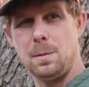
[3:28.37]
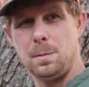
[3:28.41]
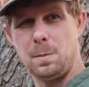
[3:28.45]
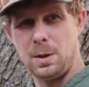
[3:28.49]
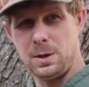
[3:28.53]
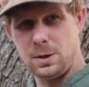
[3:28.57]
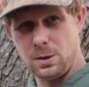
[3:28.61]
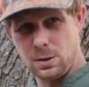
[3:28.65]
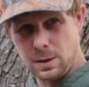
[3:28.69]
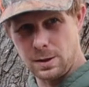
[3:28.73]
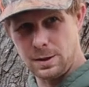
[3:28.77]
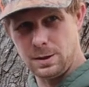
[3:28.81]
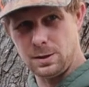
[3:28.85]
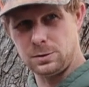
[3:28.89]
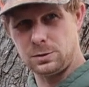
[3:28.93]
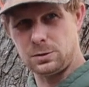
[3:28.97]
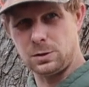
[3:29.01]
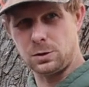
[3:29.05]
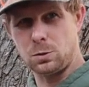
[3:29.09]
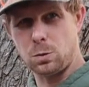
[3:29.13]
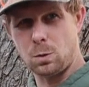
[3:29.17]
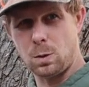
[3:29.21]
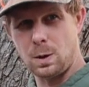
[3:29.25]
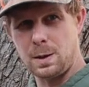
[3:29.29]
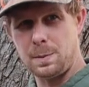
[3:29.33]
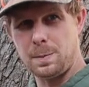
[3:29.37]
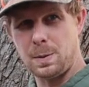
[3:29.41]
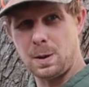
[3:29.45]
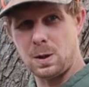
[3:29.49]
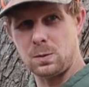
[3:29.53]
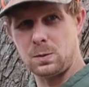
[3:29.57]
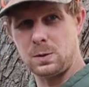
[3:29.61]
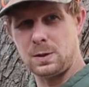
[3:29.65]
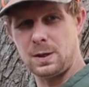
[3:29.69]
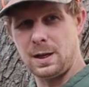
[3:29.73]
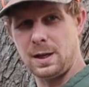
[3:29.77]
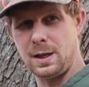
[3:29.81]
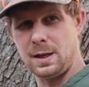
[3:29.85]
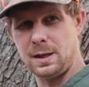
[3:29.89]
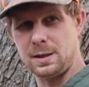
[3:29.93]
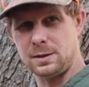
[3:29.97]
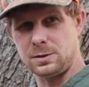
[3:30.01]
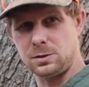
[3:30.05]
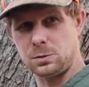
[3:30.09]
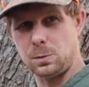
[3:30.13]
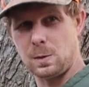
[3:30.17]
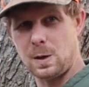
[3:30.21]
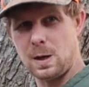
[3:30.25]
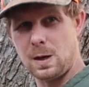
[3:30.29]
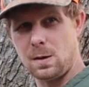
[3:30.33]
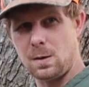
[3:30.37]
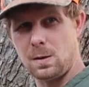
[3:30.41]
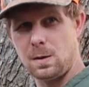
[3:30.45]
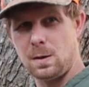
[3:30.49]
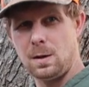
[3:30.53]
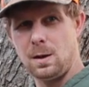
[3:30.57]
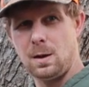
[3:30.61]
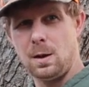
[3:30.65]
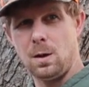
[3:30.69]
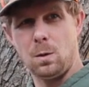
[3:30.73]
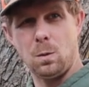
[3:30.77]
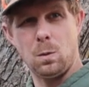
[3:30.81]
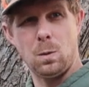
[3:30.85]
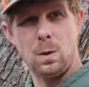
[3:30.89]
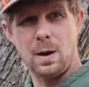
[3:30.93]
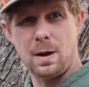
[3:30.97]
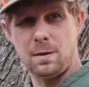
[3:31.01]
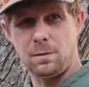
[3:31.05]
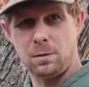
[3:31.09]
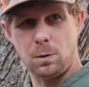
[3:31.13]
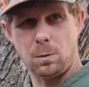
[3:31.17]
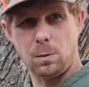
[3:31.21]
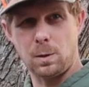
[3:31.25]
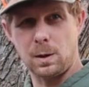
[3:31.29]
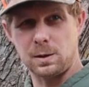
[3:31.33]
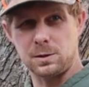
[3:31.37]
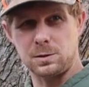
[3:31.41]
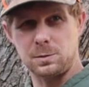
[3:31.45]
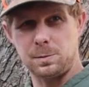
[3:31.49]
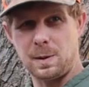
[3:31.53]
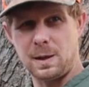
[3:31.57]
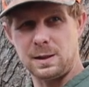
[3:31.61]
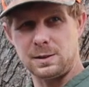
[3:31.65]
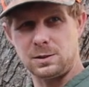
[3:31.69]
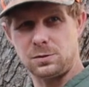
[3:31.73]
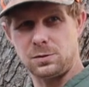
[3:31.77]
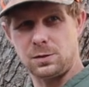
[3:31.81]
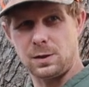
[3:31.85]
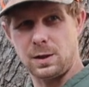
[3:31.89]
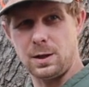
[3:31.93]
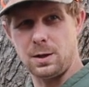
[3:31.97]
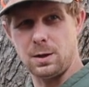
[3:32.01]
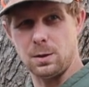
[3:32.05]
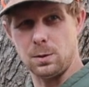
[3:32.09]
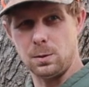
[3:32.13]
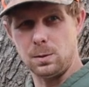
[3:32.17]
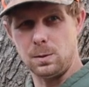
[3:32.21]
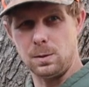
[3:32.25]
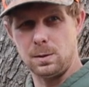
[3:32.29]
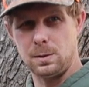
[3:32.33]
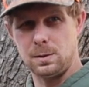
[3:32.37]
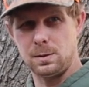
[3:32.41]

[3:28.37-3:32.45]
But you can use a 20 pound tank as well, whatever works best for you.